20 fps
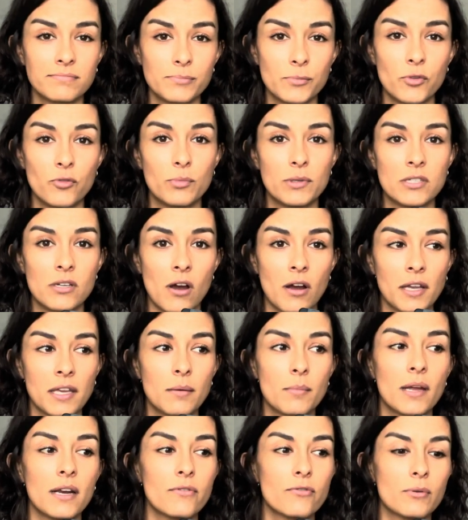You've been
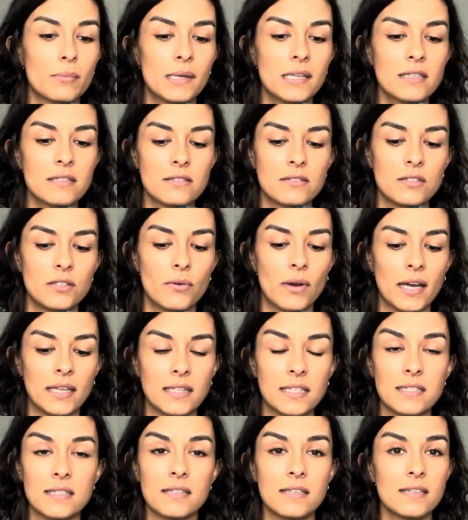talking about it for months. You
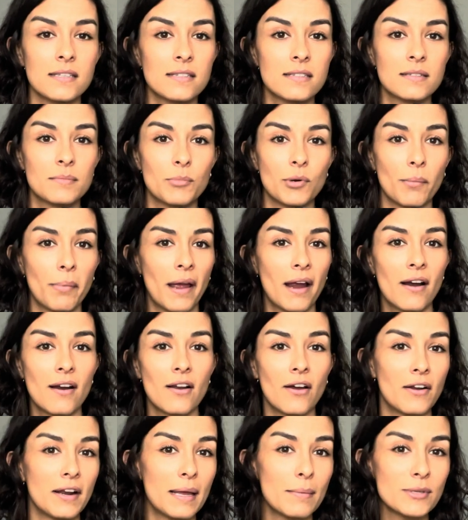had this list
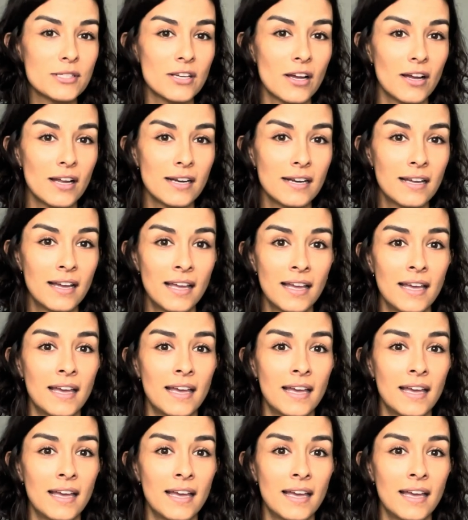prepared on Amazon,